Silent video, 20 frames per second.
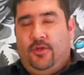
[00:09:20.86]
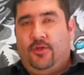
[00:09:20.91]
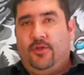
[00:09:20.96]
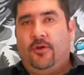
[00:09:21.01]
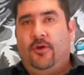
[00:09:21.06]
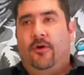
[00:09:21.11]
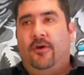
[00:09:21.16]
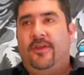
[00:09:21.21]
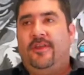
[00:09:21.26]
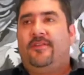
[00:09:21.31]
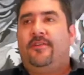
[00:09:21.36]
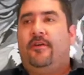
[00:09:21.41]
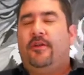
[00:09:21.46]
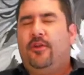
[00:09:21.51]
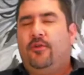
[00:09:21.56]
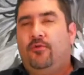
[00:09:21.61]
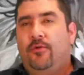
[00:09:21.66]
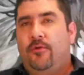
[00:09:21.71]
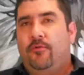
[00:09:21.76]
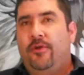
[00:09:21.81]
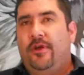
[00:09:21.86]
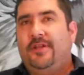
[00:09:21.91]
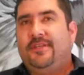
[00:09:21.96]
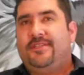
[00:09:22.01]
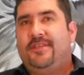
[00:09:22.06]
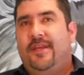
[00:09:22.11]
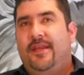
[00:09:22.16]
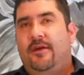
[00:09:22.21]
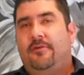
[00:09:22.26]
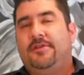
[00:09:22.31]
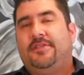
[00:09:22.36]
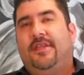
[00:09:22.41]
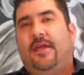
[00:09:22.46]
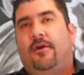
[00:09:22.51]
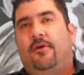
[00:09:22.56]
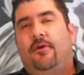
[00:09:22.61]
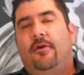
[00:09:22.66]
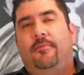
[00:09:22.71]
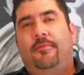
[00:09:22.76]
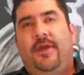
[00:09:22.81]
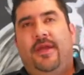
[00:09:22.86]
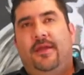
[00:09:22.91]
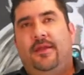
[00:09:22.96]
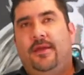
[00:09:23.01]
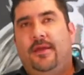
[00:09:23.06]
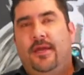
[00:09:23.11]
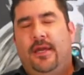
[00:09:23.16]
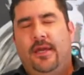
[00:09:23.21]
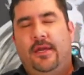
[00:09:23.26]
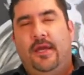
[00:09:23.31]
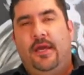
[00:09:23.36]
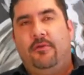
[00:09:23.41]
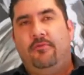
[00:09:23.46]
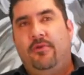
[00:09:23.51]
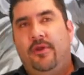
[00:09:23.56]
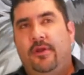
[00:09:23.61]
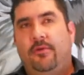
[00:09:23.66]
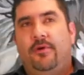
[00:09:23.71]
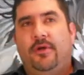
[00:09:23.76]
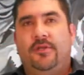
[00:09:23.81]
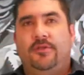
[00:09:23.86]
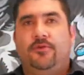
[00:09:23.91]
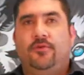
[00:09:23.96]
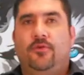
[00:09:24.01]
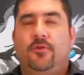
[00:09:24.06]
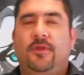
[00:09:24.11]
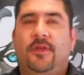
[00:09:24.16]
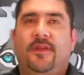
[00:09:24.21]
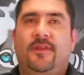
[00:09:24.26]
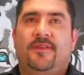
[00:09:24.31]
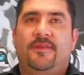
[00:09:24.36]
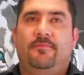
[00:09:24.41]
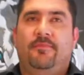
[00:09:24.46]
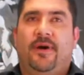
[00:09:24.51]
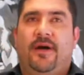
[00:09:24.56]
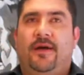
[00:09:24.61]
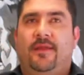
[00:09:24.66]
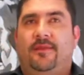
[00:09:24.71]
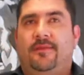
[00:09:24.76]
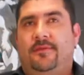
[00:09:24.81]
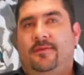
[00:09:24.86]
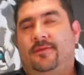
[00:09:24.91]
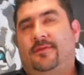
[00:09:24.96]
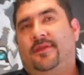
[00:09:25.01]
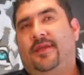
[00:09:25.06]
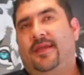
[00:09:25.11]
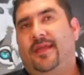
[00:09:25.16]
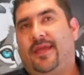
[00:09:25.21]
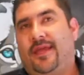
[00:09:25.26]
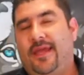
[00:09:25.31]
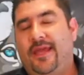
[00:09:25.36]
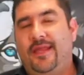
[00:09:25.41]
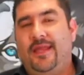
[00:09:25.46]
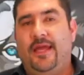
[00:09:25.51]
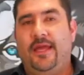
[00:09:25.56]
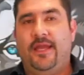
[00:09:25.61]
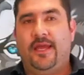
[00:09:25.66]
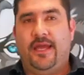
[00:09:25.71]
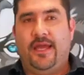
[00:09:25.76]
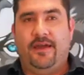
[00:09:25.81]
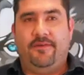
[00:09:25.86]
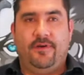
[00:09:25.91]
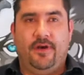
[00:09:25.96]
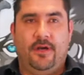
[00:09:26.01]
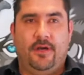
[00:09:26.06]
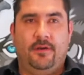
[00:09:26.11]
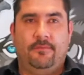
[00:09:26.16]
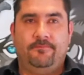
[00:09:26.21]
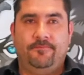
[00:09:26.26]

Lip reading: so he started doing real estate. I was like, oh man, I really wanted to do this. But then again, I didn't have